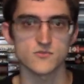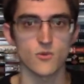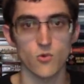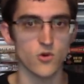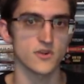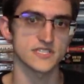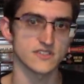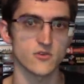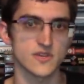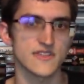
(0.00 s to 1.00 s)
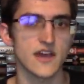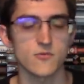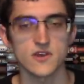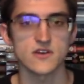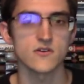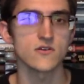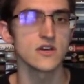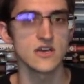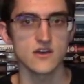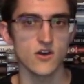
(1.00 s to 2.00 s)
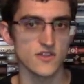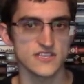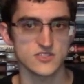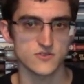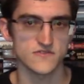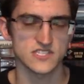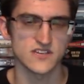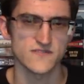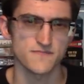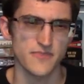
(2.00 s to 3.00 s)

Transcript: the war isn't going that well, all that sort of stuff.